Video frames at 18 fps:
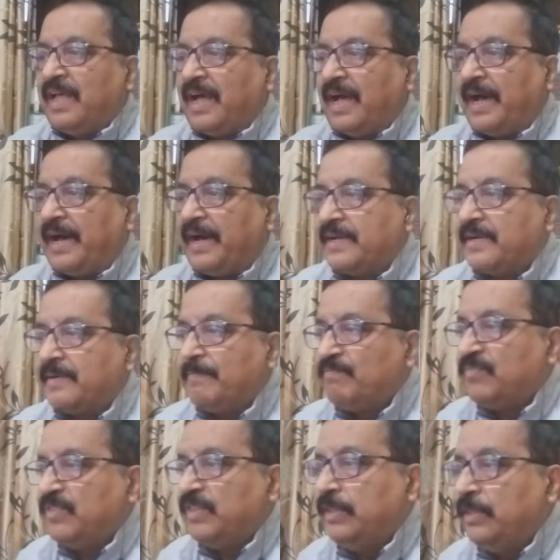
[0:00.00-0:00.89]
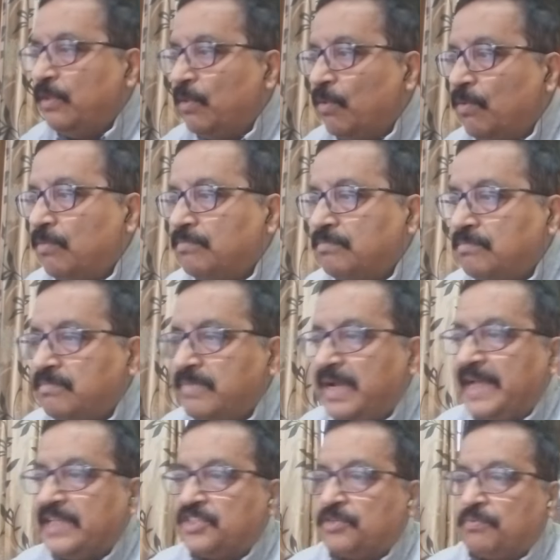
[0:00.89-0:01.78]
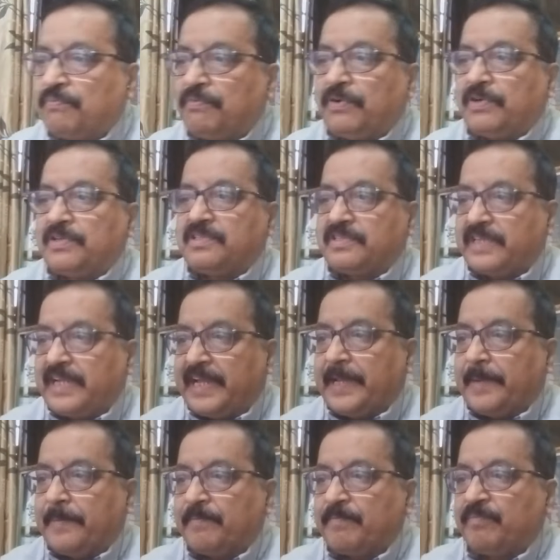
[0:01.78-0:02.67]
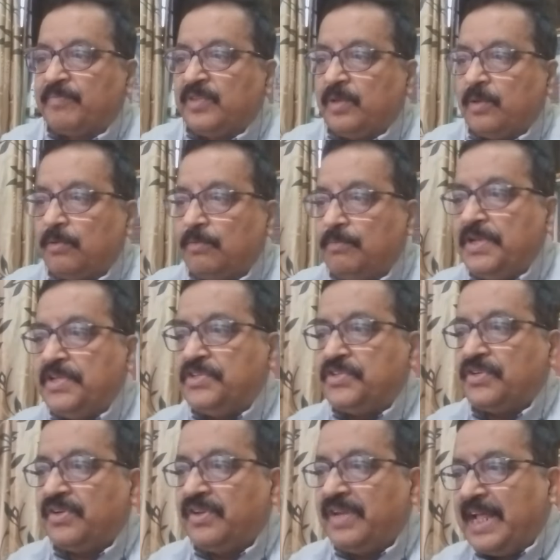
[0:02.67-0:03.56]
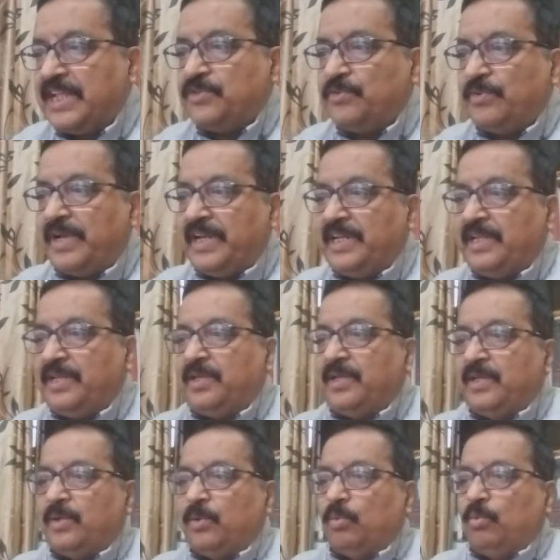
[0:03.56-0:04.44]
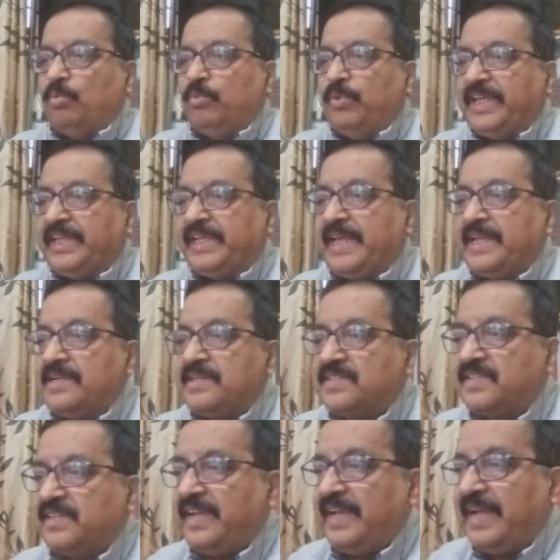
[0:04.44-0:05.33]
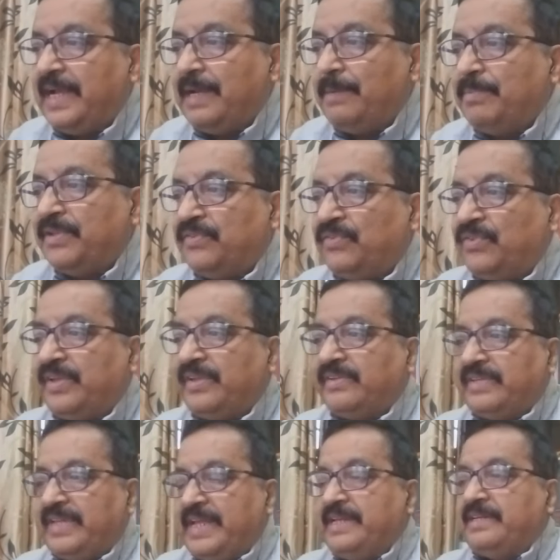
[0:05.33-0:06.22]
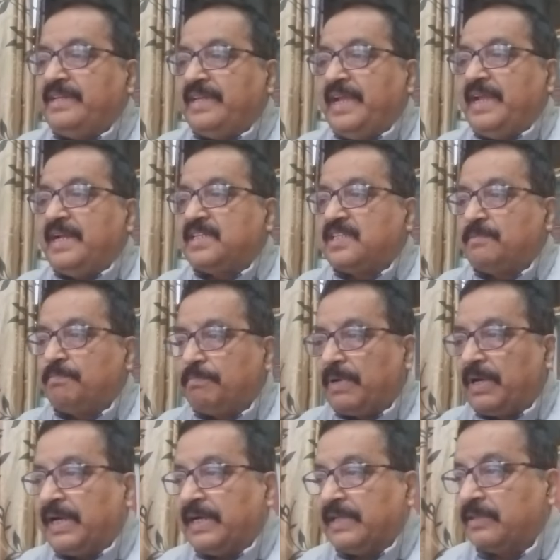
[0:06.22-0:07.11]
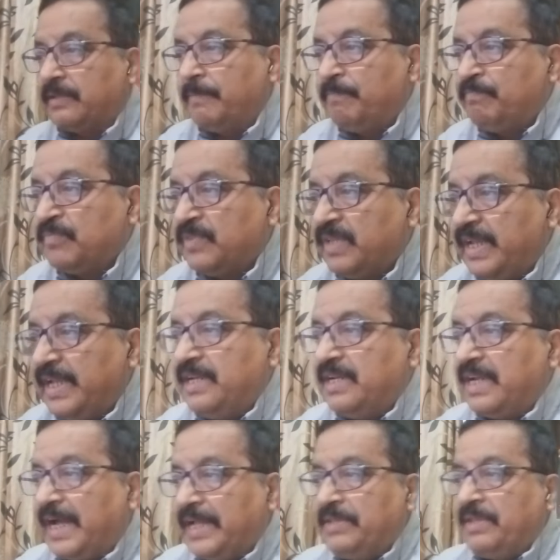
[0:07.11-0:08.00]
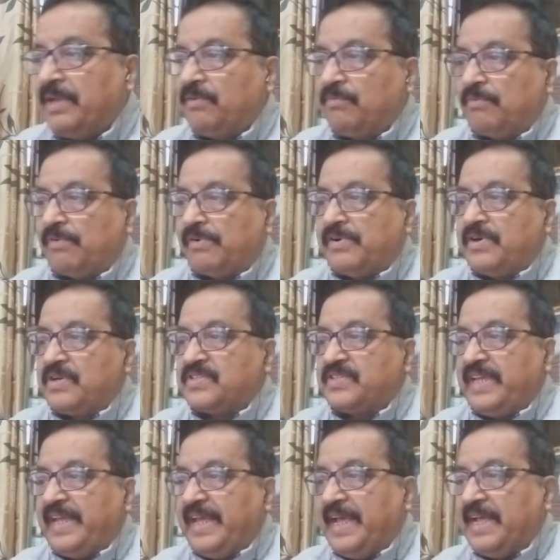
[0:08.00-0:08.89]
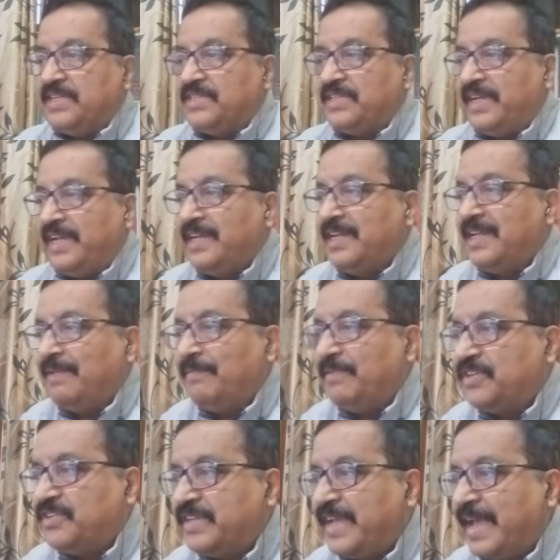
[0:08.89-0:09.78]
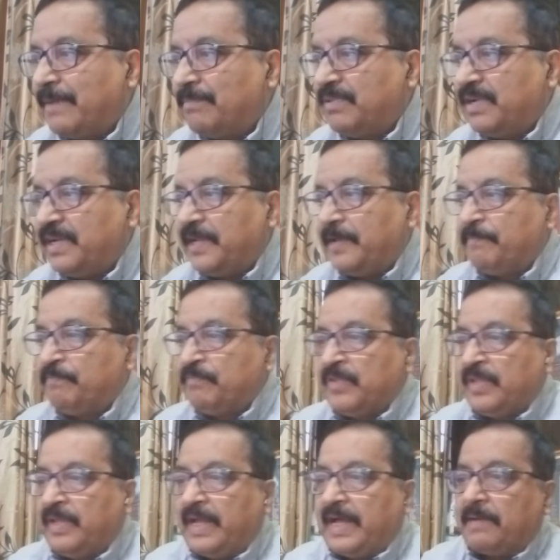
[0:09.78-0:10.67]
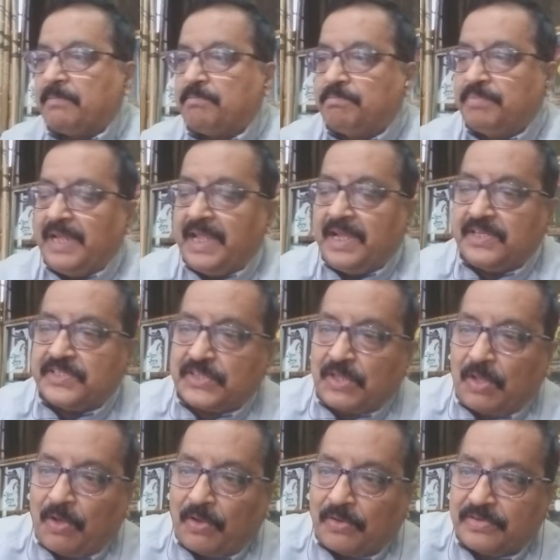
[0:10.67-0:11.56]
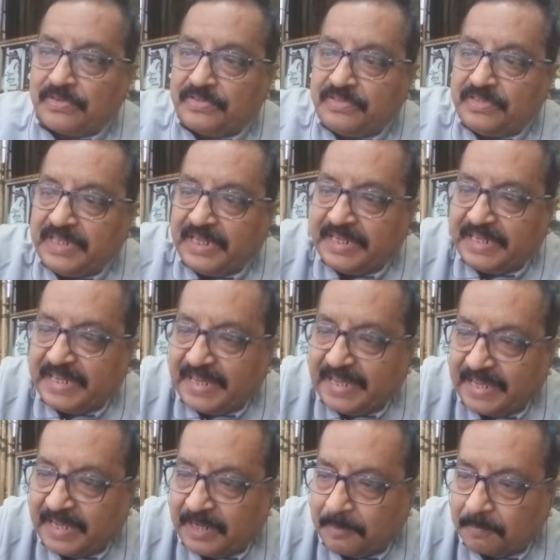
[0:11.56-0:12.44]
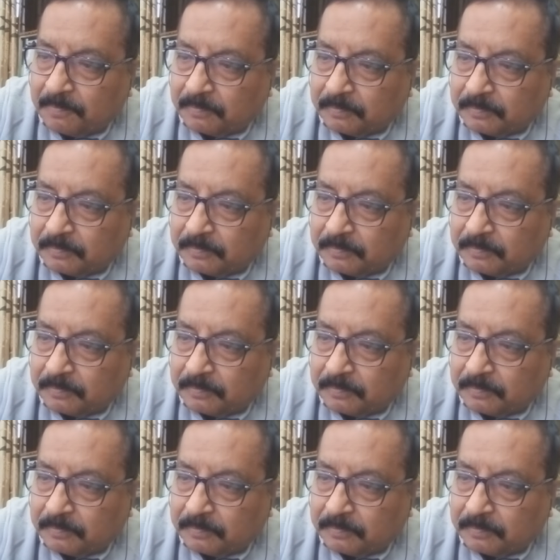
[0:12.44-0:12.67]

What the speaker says: are no match for time, which gradually weakens everything in its path. In other words, age inevitably brings on decay,